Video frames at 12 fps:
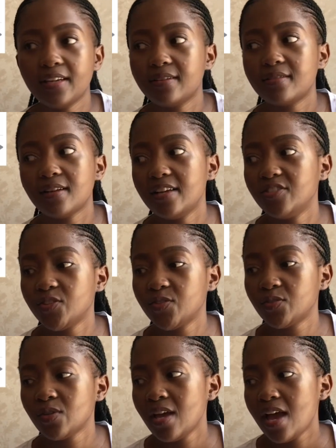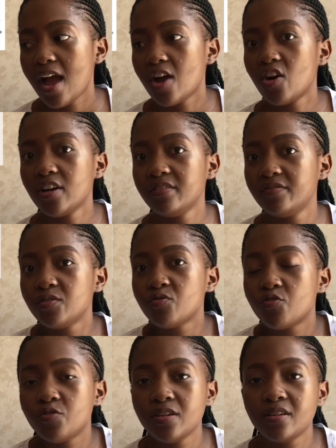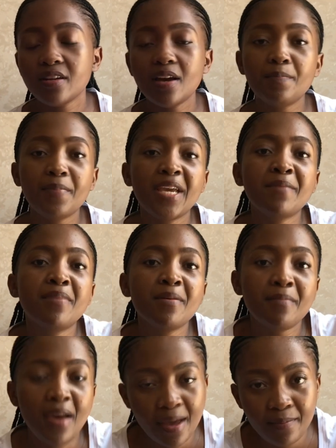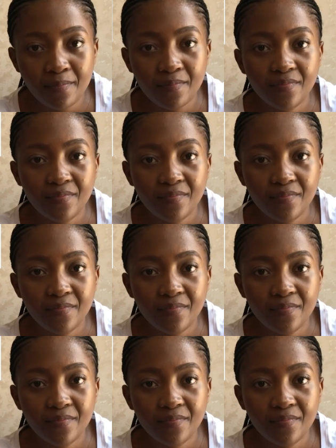Like, I can't even read a paper map.